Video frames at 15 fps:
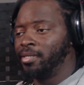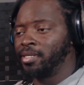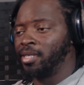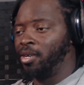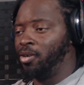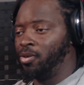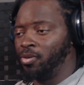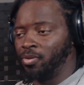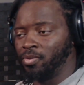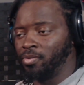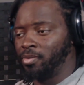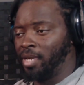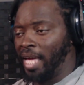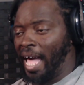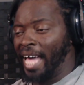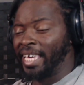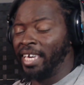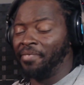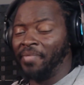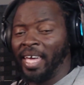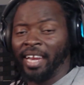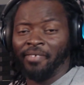So I
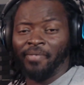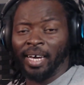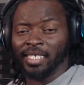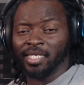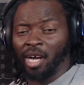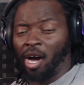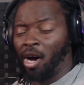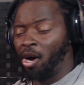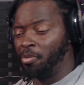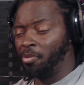give that advice to all